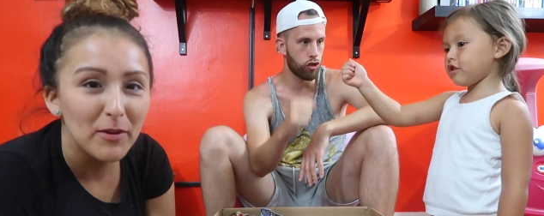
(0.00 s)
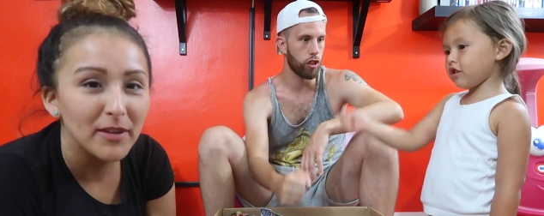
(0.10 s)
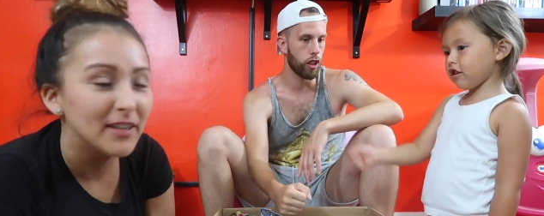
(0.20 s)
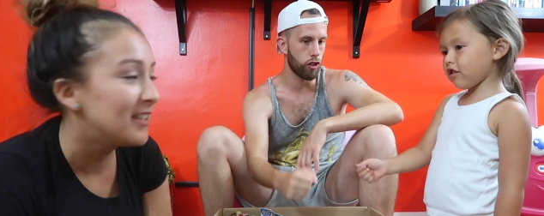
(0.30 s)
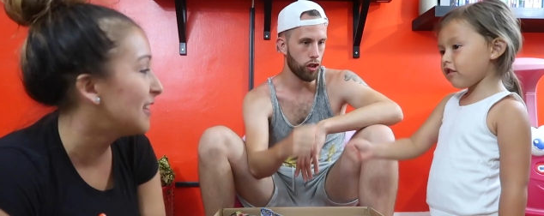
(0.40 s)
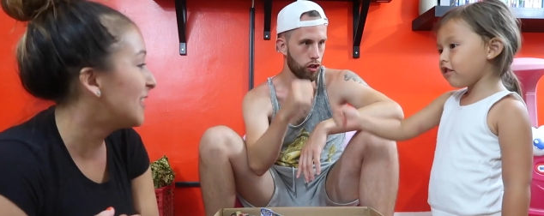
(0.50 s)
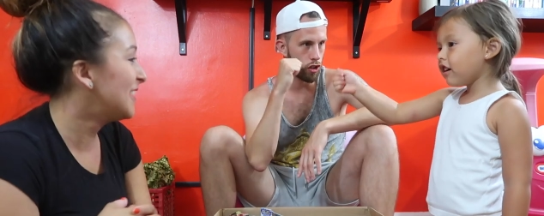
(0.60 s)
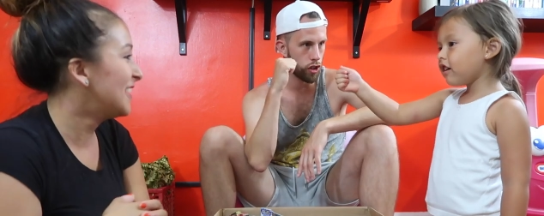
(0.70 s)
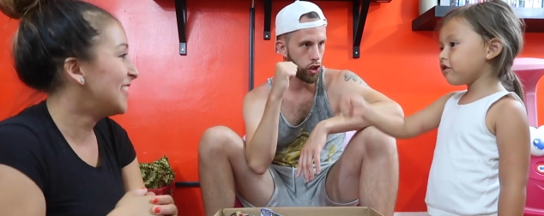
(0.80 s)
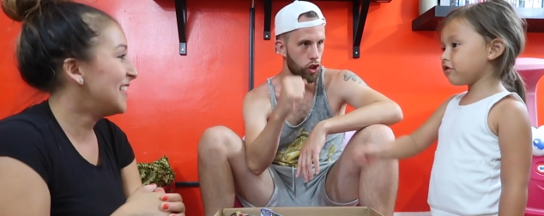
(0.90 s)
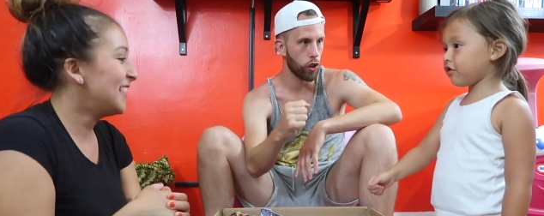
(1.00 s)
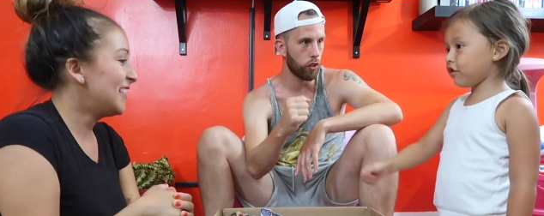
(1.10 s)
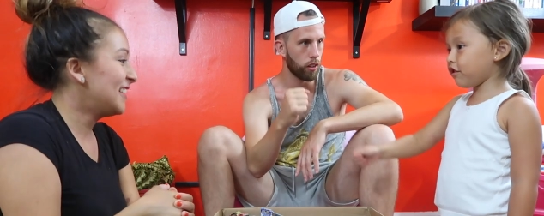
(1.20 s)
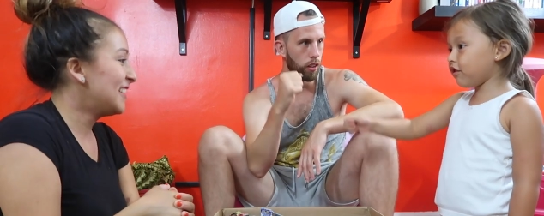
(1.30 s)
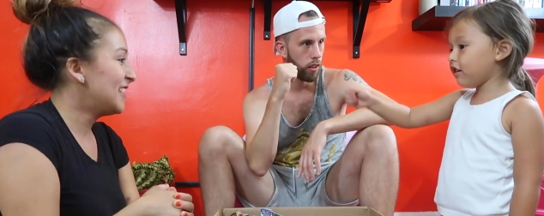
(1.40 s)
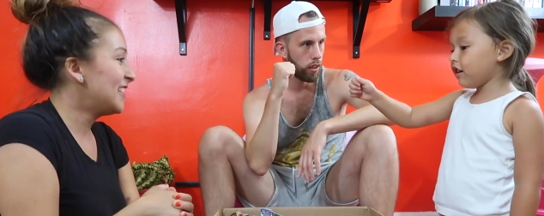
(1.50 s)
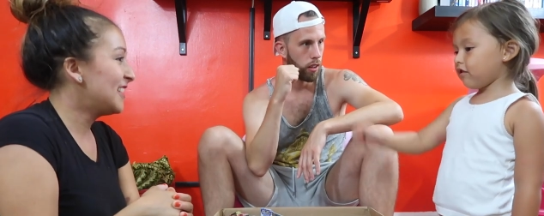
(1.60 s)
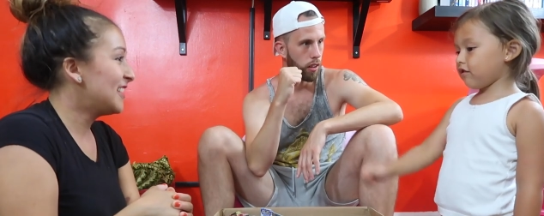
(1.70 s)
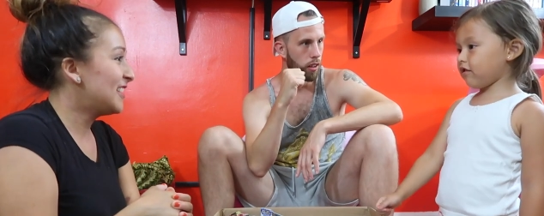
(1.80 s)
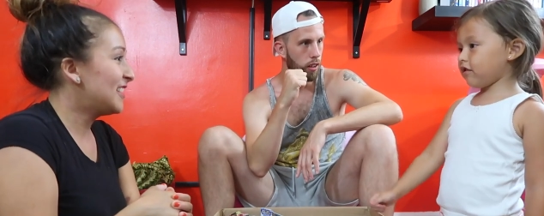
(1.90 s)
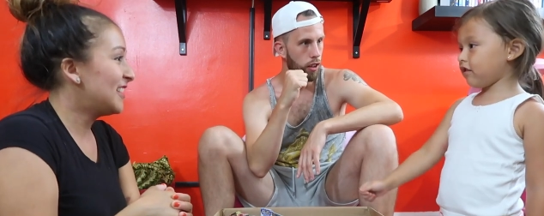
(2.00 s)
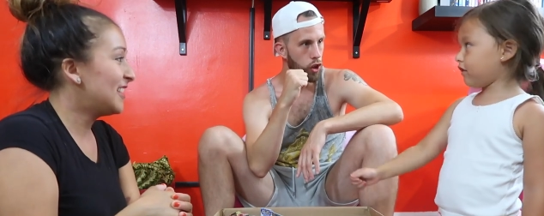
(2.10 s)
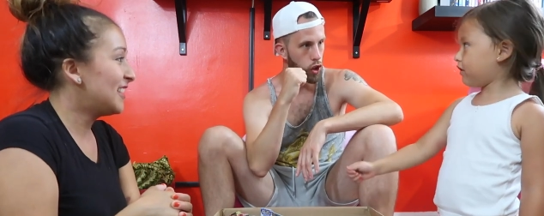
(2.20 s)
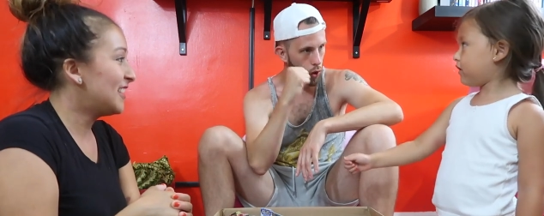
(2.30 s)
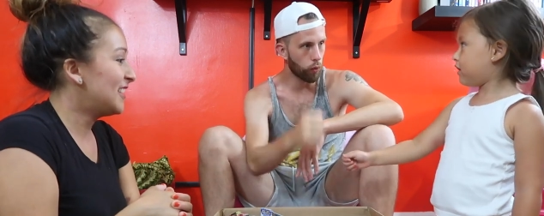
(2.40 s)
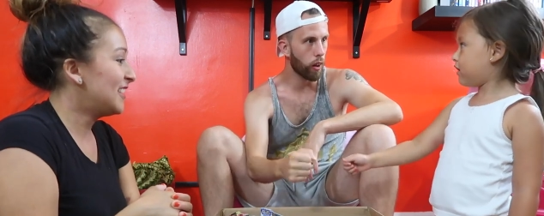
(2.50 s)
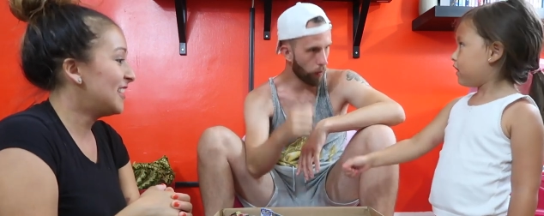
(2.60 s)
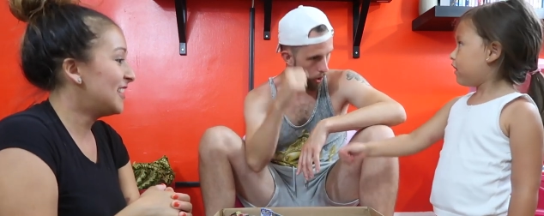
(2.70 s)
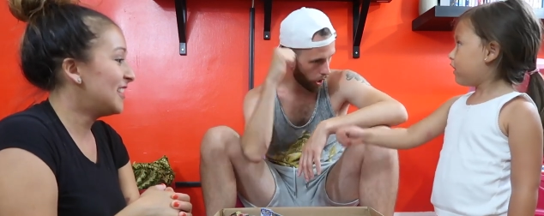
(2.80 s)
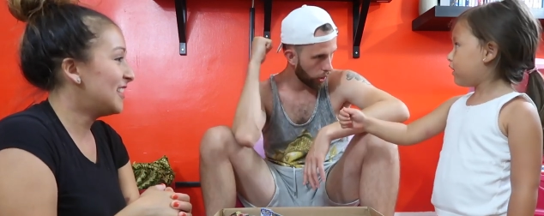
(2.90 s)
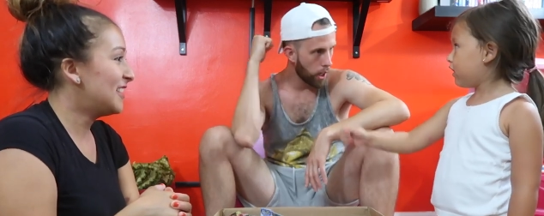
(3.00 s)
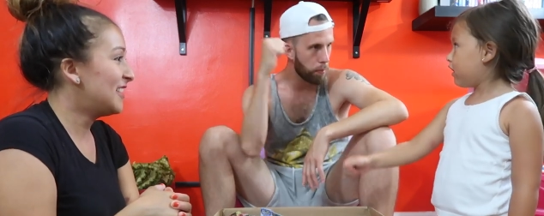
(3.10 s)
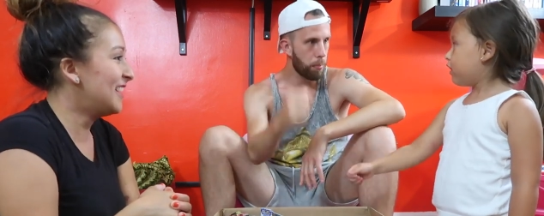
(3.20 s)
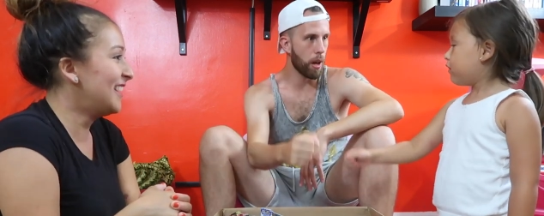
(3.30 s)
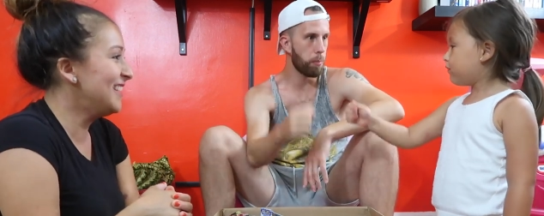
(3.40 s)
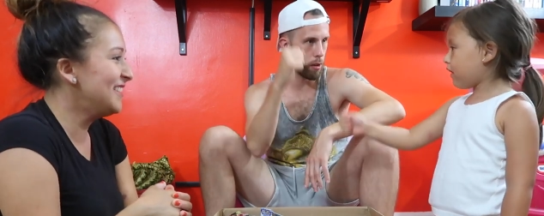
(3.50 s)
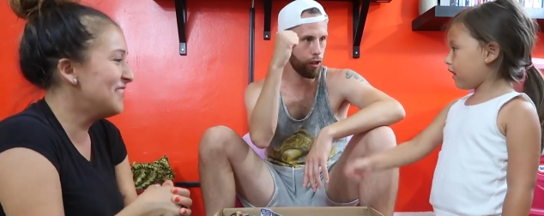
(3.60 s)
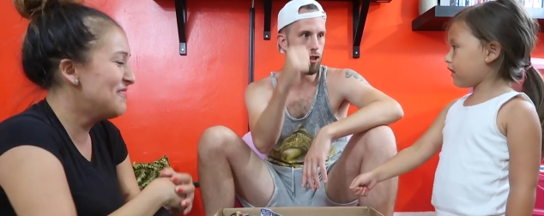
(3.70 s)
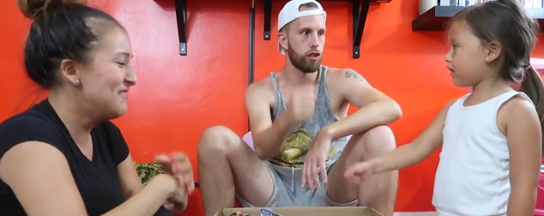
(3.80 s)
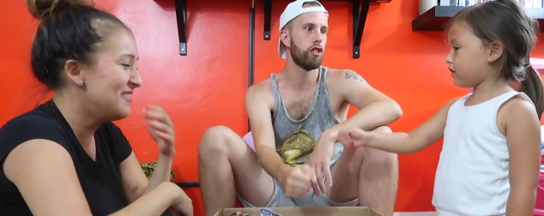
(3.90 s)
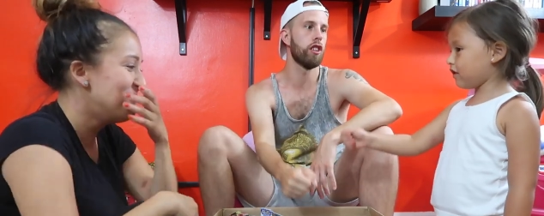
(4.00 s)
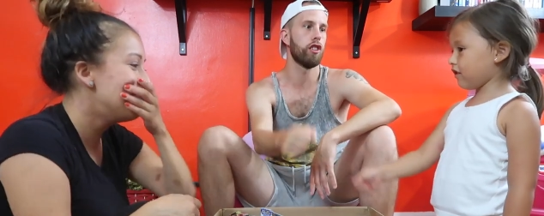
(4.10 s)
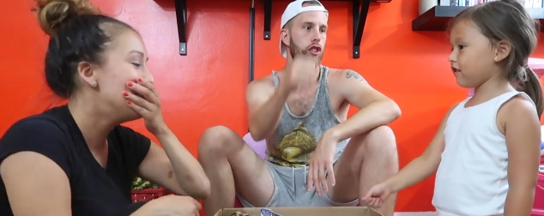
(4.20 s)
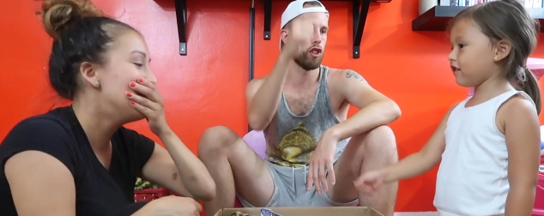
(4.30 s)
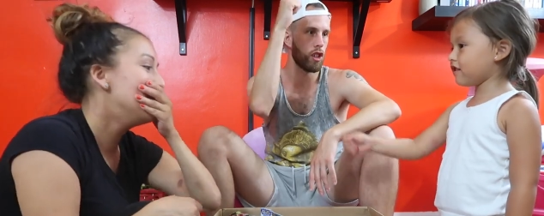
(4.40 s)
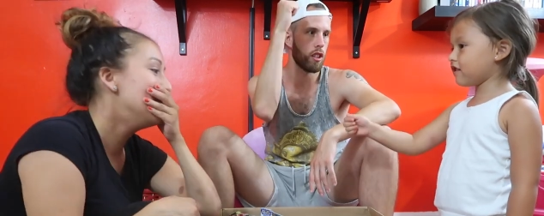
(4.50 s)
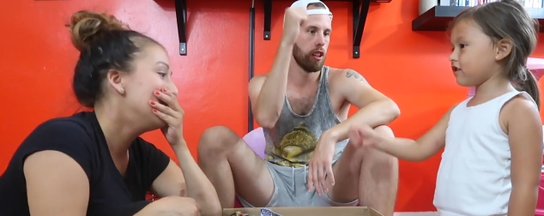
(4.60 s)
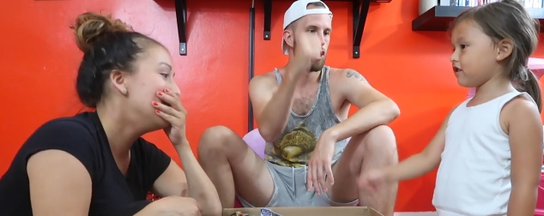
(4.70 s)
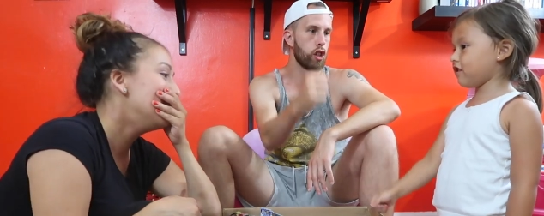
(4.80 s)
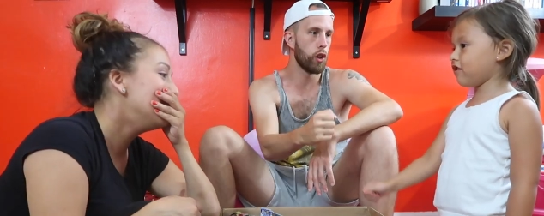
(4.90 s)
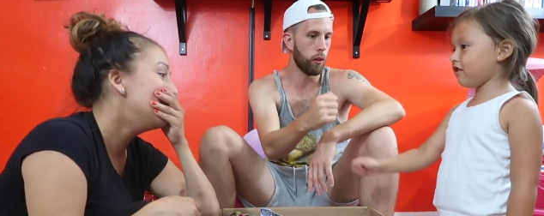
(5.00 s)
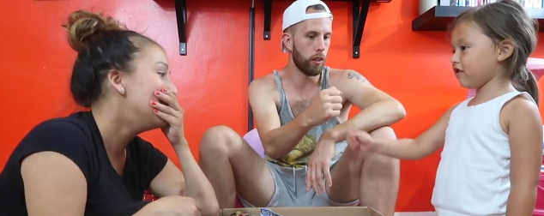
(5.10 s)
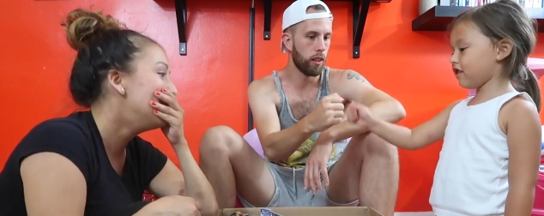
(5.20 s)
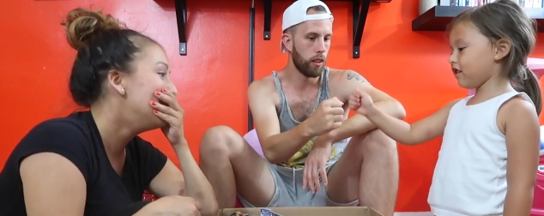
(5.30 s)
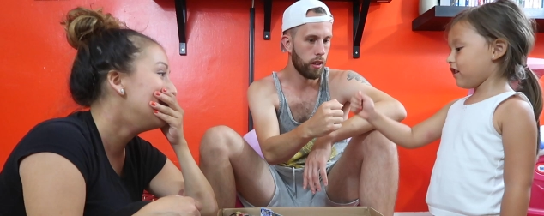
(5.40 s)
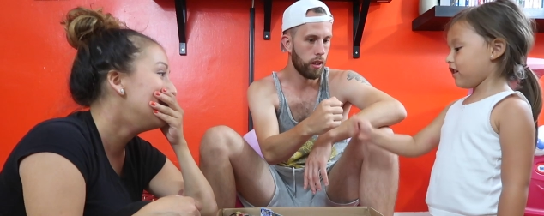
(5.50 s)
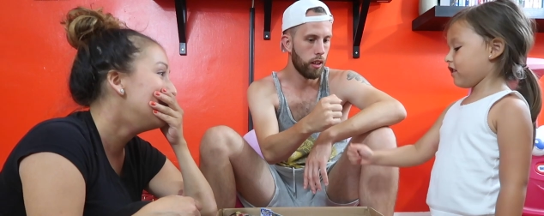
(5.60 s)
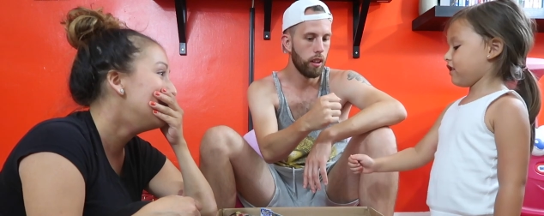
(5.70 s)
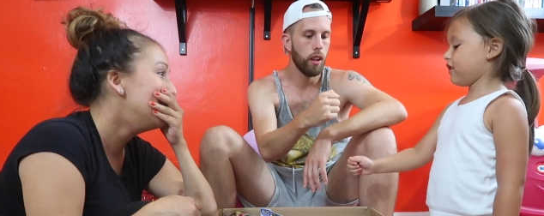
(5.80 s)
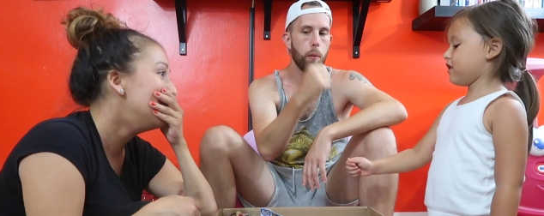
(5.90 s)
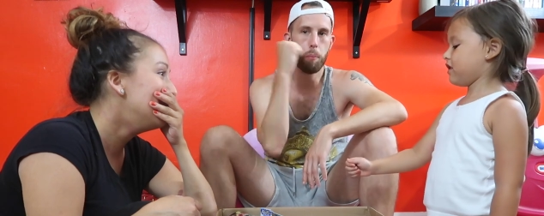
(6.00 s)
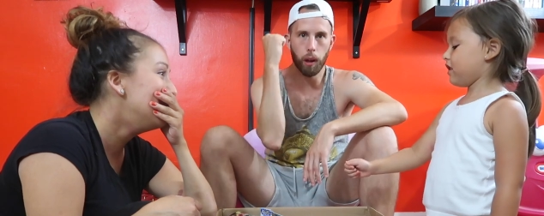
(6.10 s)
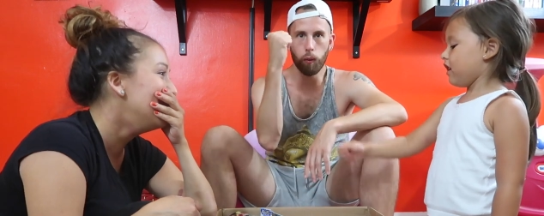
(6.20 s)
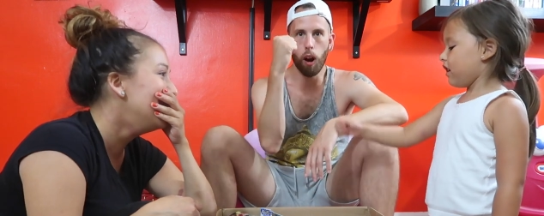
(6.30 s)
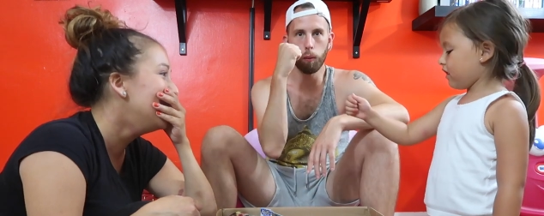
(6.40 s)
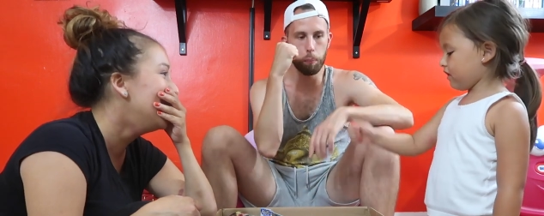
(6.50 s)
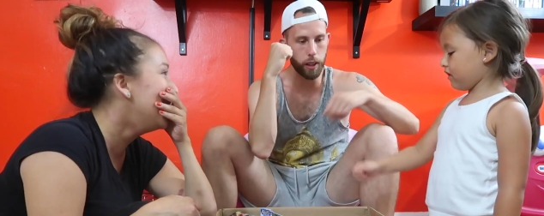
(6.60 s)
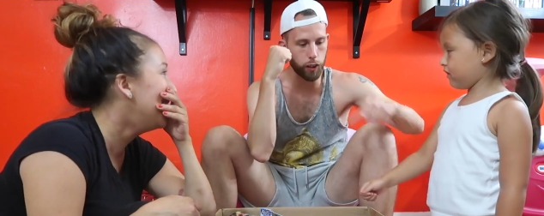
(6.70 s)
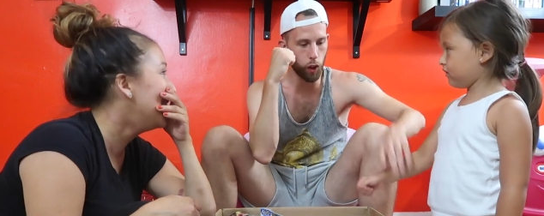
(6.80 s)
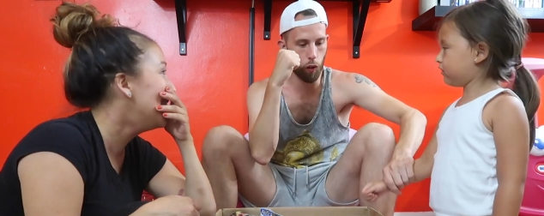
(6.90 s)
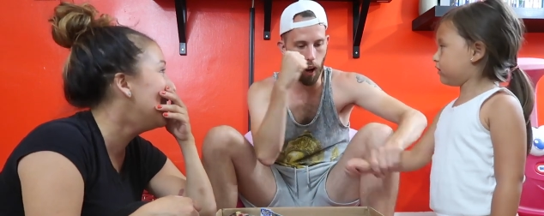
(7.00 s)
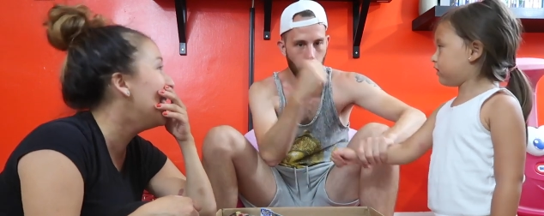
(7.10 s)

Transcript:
Speaker 1: by the way. scissors, shoot. Yeah. Shoot, ready? Rock, paper, scissors, shoot. Big rock beats little